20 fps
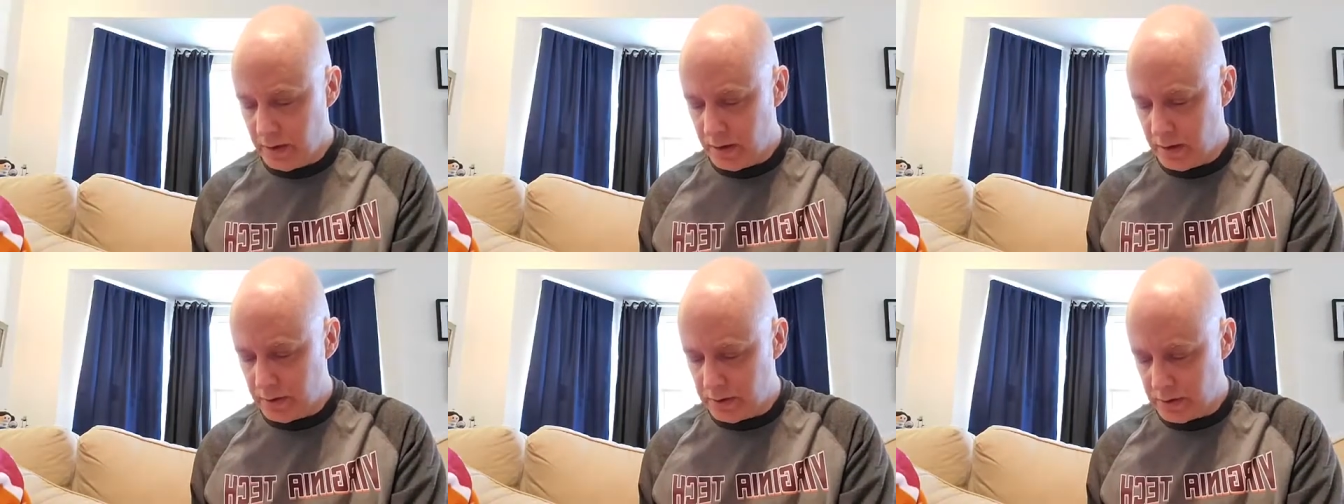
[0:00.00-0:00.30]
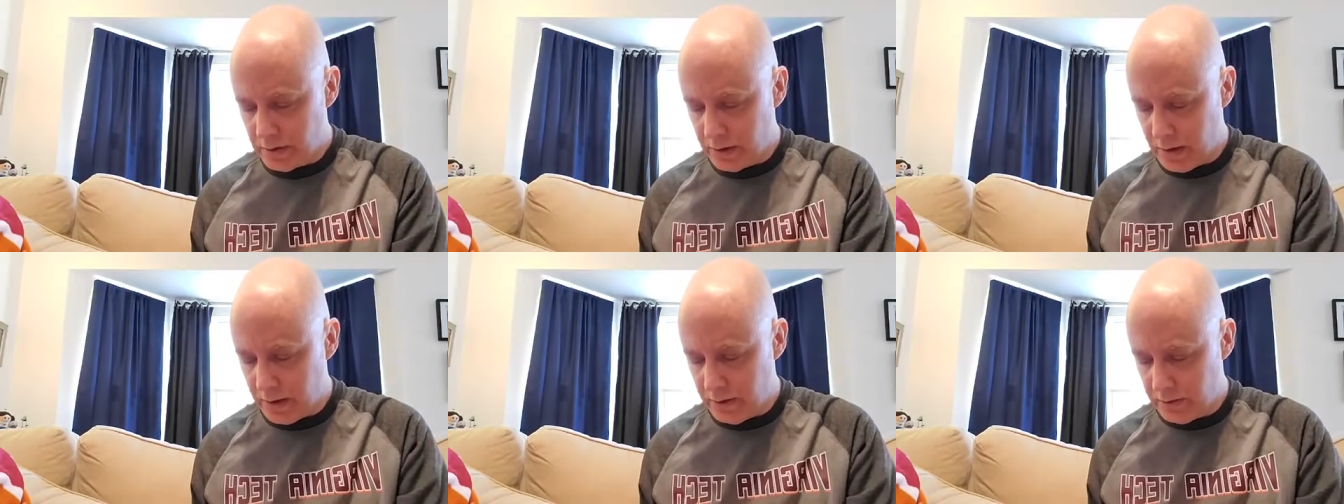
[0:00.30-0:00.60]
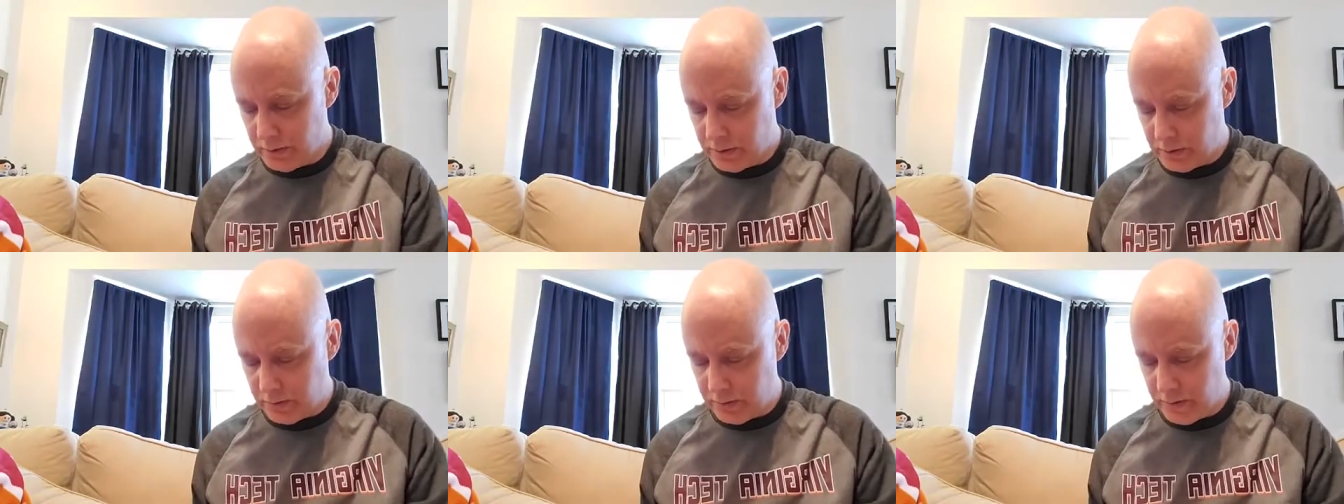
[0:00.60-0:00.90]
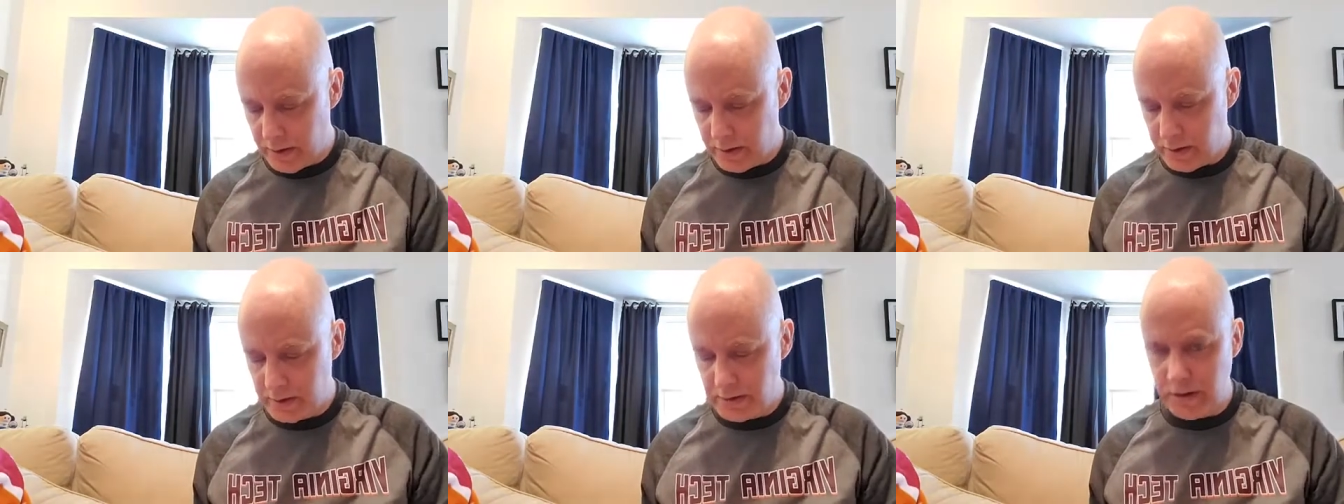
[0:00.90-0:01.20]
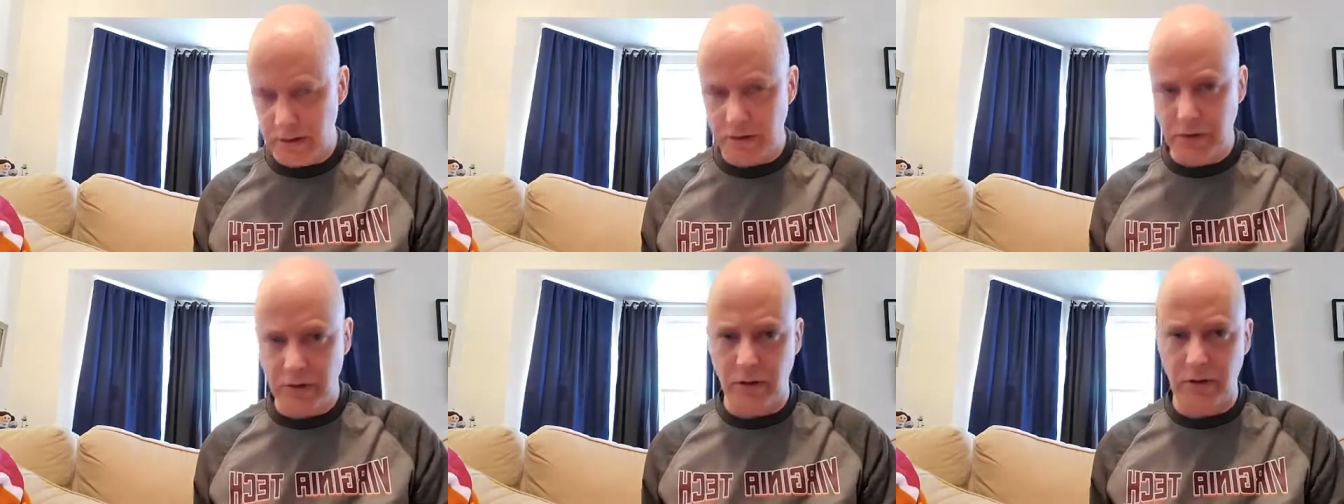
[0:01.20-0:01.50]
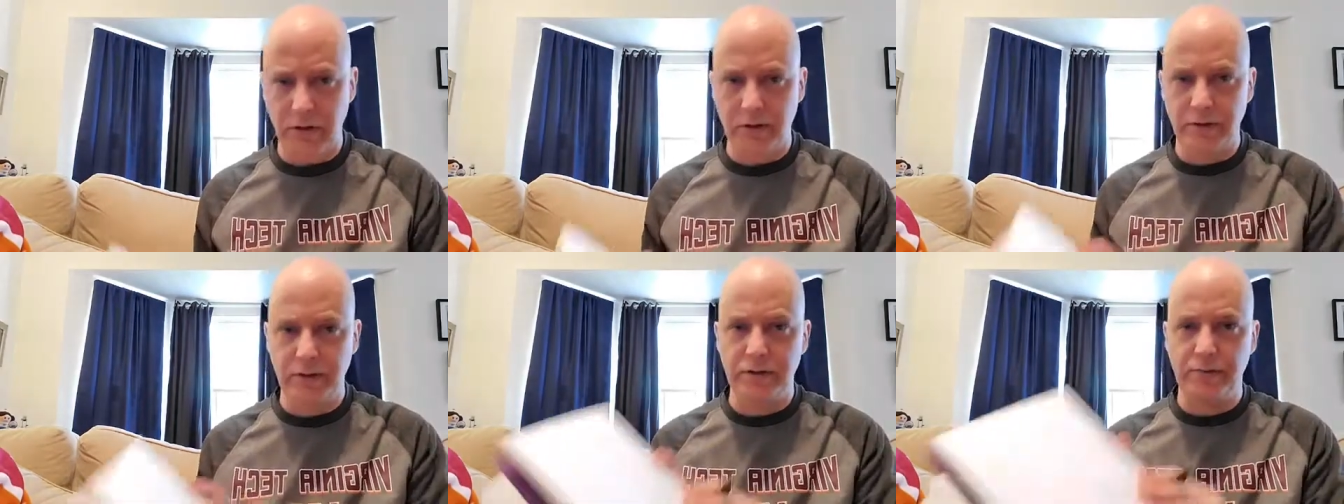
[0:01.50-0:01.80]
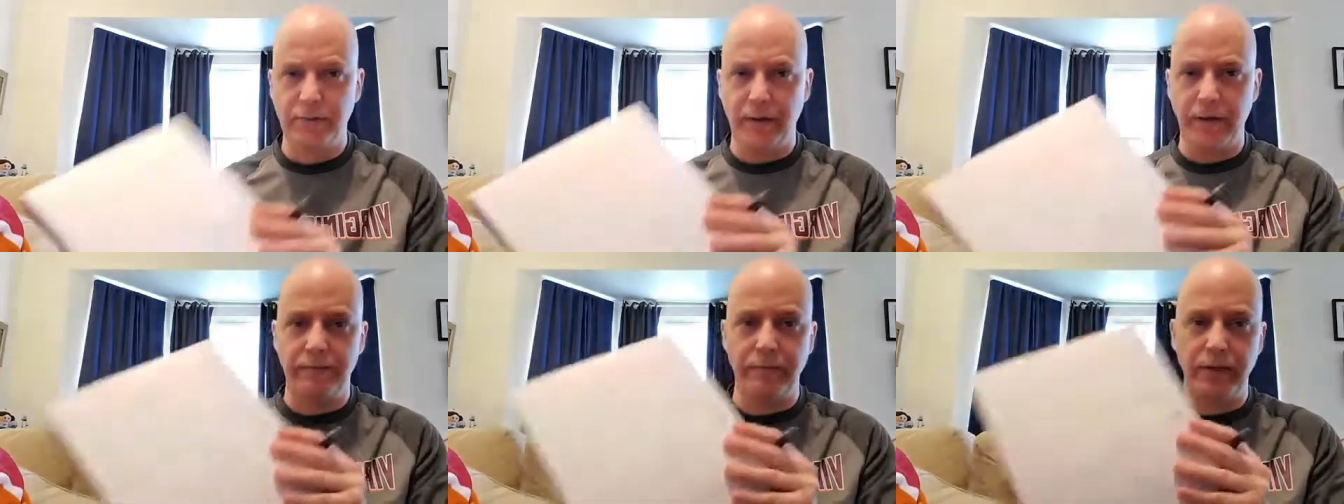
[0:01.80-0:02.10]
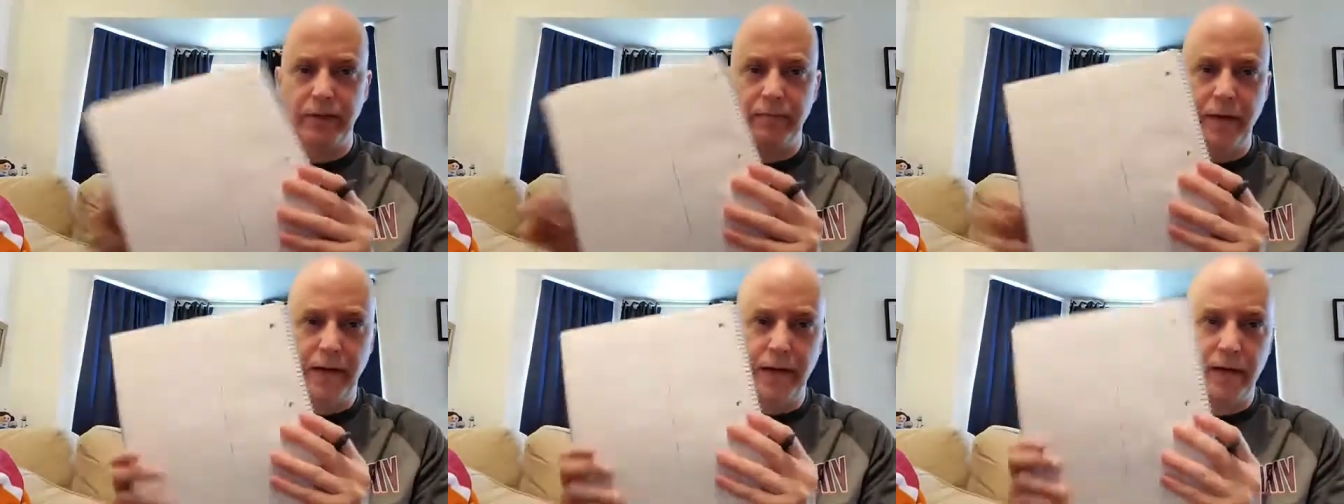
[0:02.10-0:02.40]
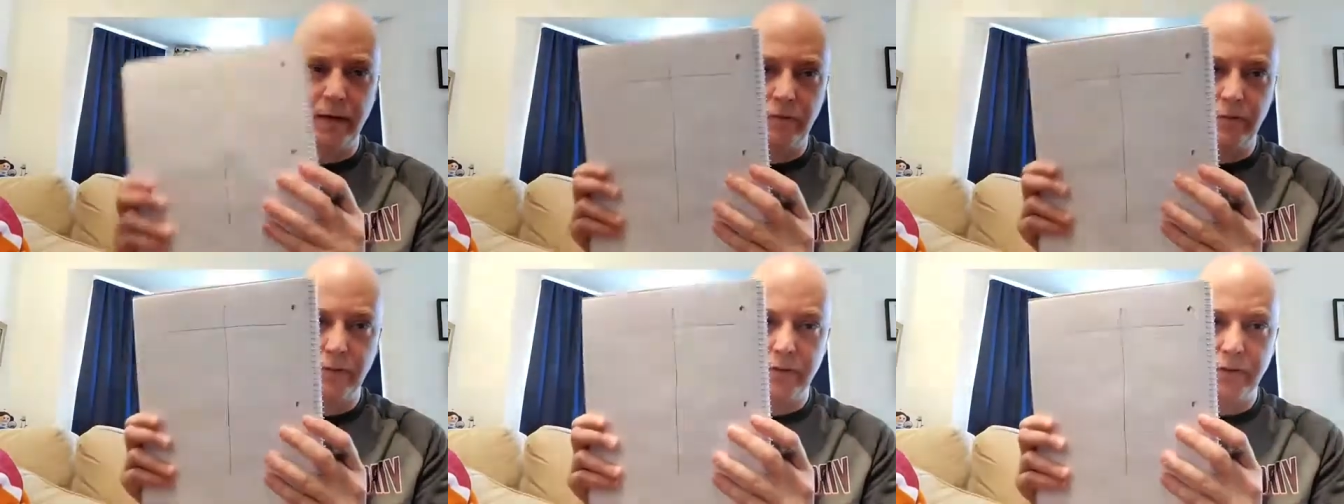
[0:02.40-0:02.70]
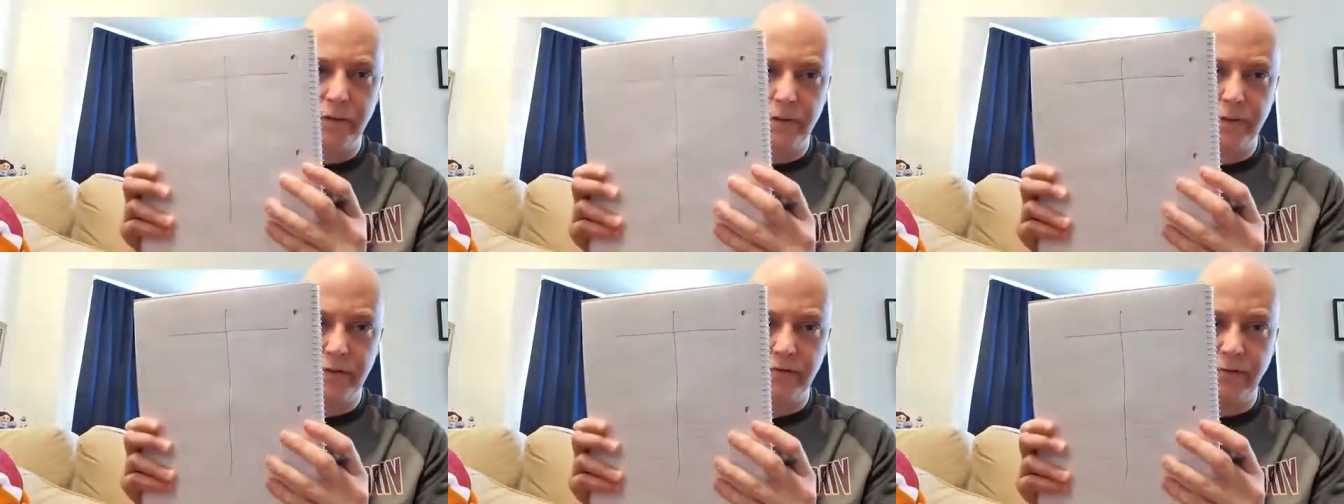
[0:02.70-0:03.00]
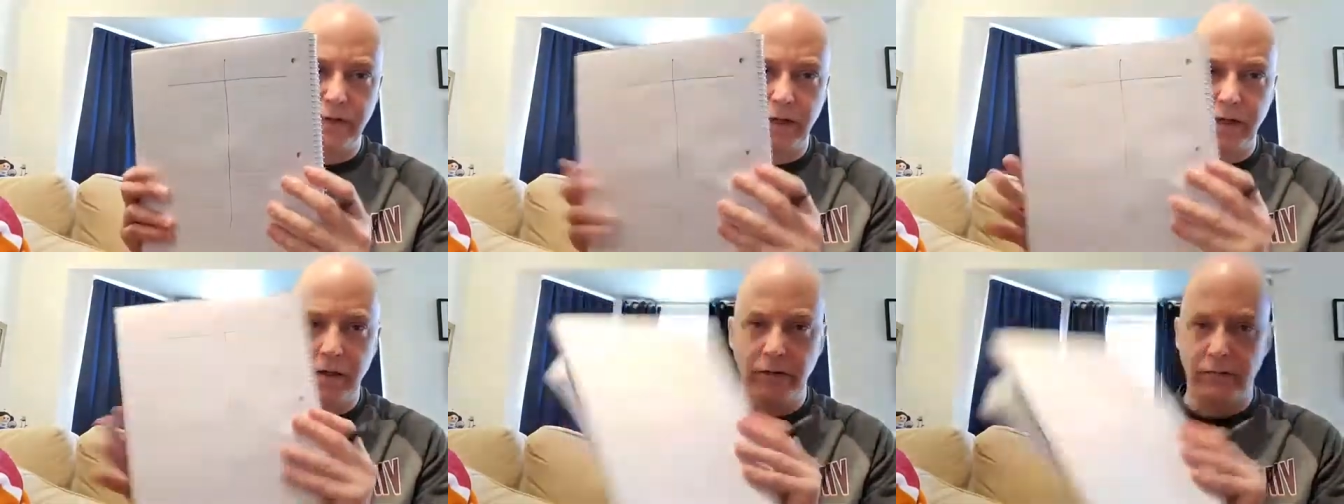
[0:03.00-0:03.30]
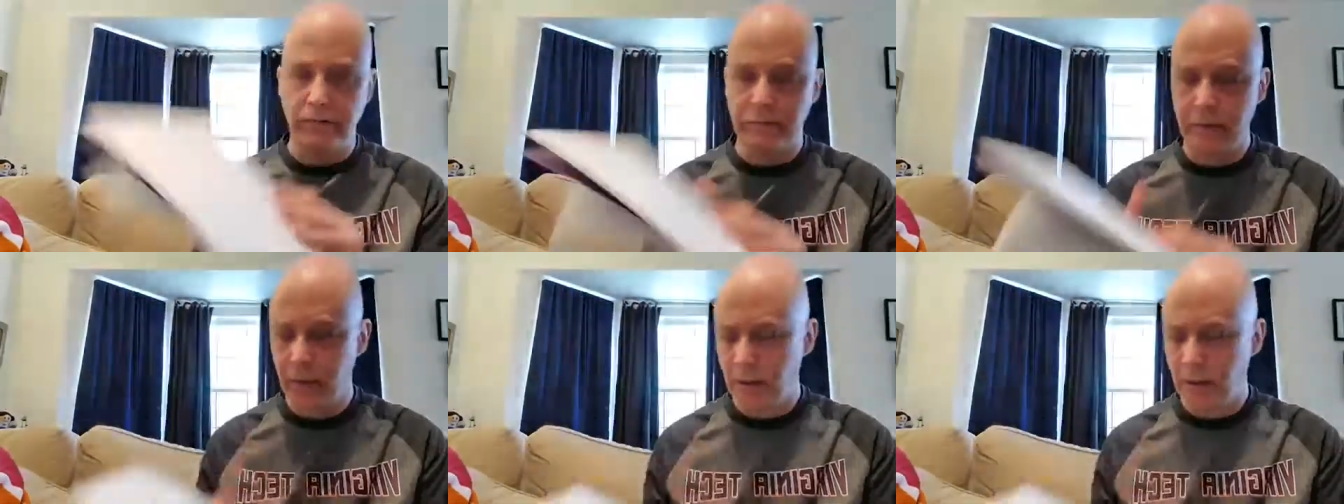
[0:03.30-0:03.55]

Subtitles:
is I always create a T-chart, and this might be backwards in this video.